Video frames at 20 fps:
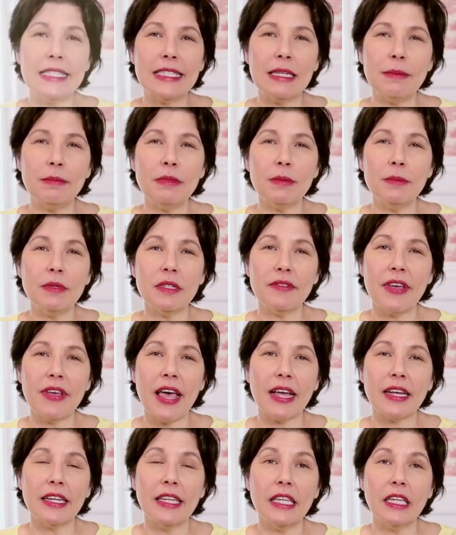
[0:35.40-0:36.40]
Symptoms of
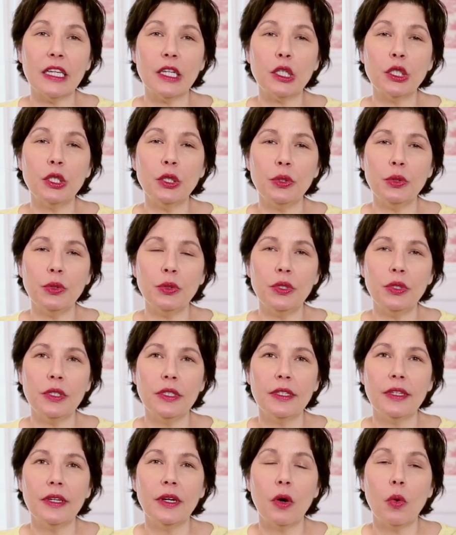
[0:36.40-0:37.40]
acne include
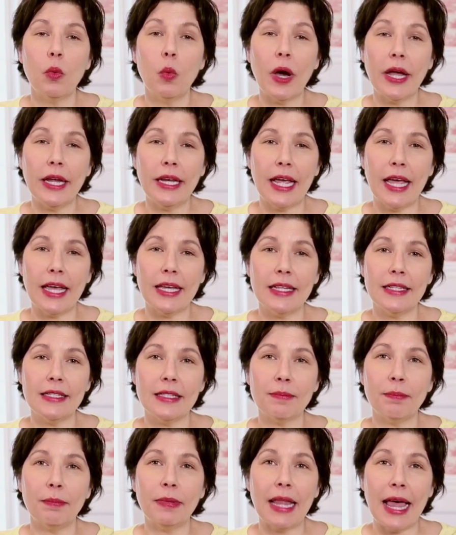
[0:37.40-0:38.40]

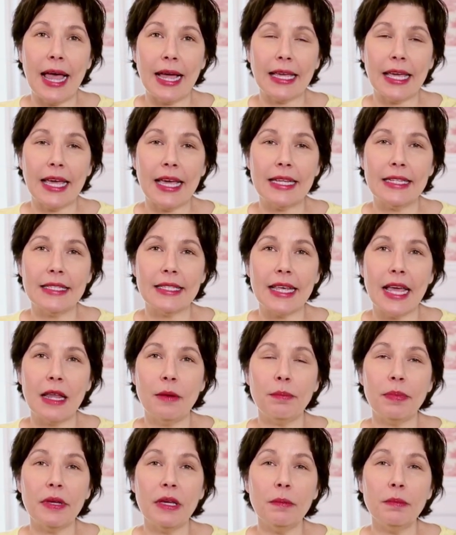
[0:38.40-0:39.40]
whiteheads, blackheads,
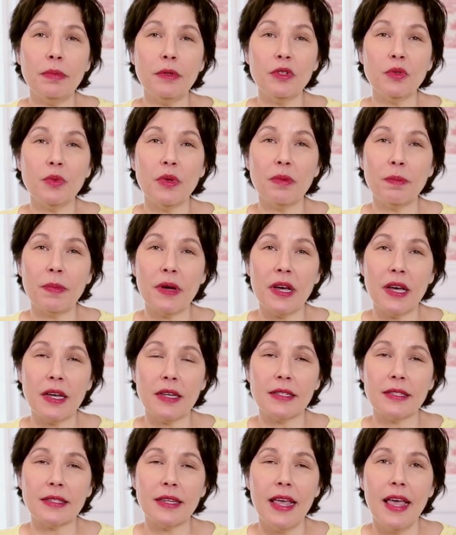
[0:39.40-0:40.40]
and pimples with
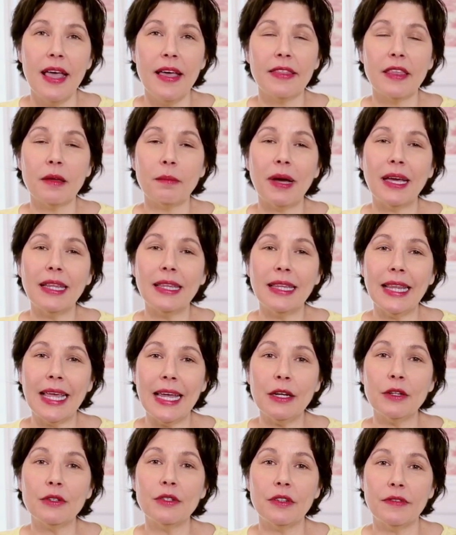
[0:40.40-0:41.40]
pus that might
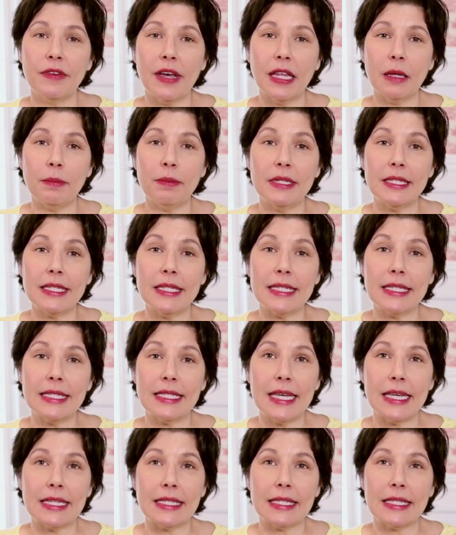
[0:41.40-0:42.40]
later develop into
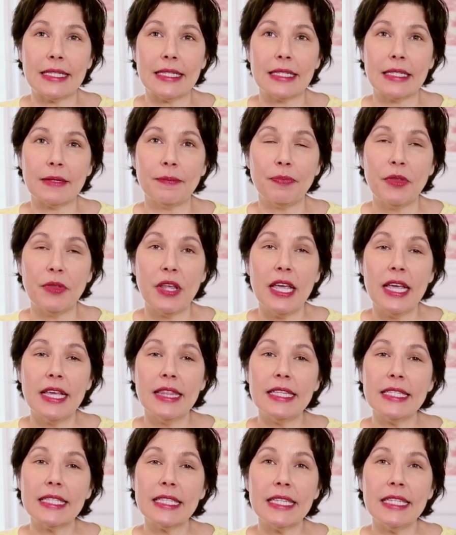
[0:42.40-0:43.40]
cysts.
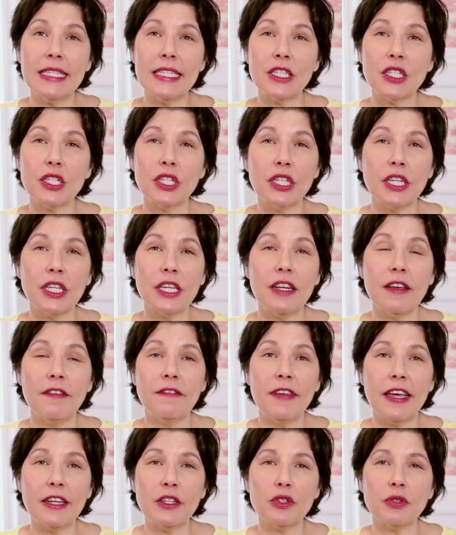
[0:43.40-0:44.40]
This condition can
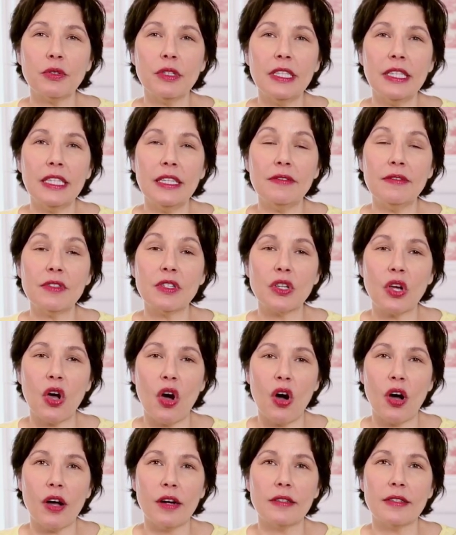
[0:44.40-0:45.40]
eventually leave
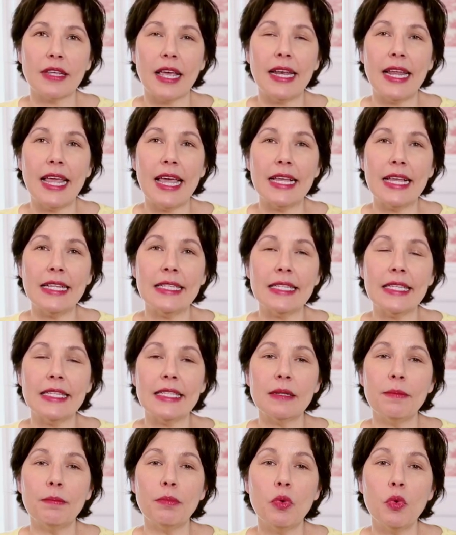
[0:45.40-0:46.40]
scars, and hence
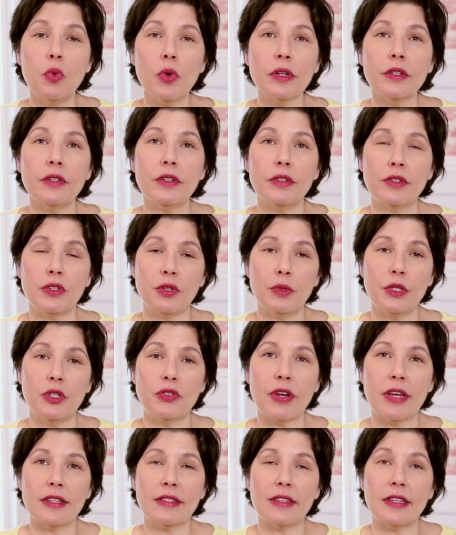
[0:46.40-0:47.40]
it's important to
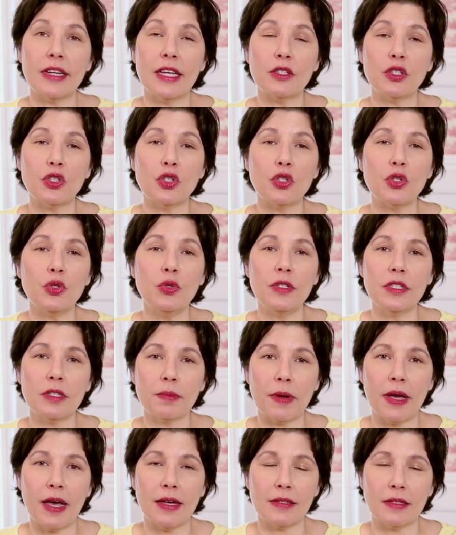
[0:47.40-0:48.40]
address it as soon
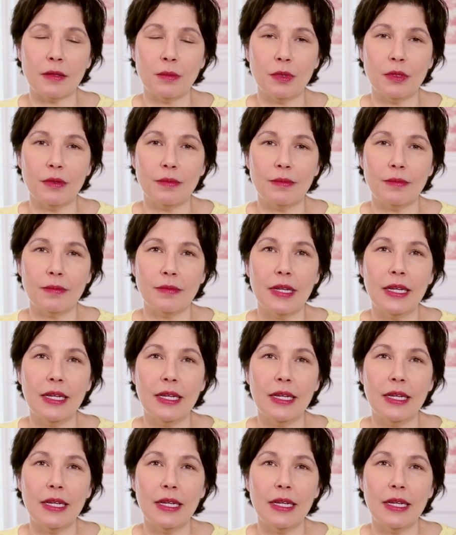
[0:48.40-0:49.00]
as possible.